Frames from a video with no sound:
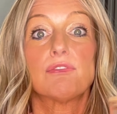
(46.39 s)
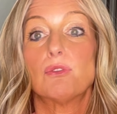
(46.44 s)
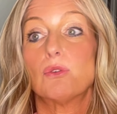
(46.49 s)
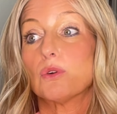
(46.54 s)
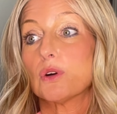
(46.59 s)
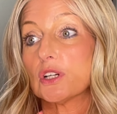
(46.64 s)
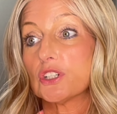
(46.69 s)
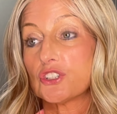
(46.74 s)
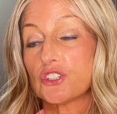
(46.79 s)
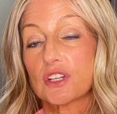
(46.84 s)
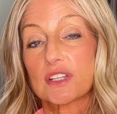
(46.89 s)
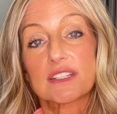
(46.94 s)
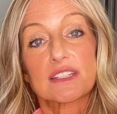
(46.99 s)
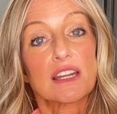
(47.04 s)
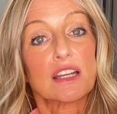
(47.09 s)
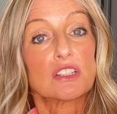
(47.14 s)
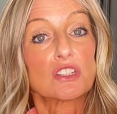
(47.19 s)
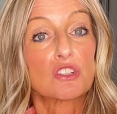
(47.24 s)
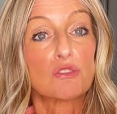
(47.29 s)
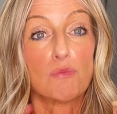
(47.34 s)
for just
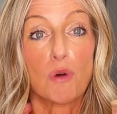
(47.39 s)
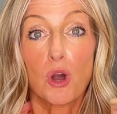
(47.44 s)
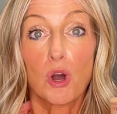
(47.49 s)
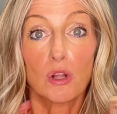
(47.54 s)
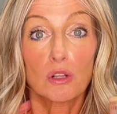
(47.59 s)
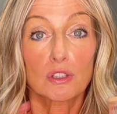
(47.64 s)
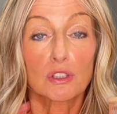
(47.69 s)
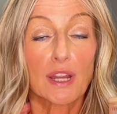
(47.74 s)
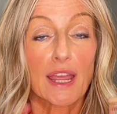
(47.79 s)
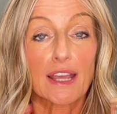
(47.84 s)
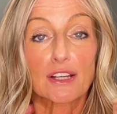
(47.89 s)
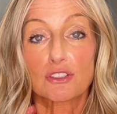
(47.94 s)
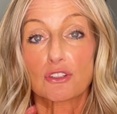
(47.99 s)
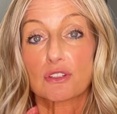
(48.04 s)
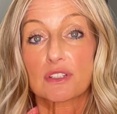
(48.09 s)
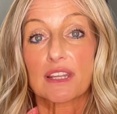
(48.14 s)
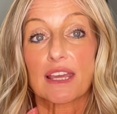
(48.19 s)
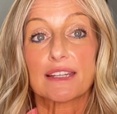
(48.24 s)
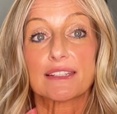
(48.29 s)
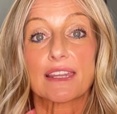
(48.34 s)
smaller
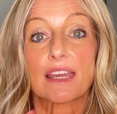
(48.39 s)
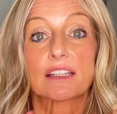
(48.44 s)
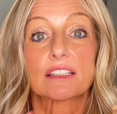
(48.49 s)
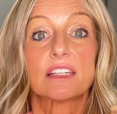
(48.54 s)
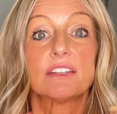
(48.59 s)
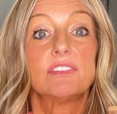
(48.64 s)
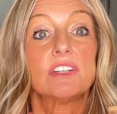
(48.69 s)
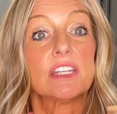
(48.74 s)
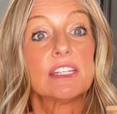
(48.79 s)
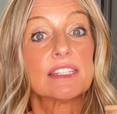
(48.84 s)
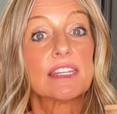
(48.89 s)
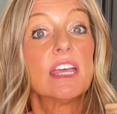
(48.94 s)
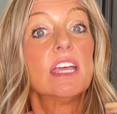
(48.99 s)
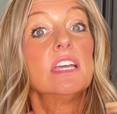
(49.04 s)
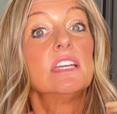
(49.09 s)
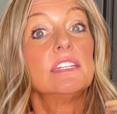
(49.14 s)
exercise activities.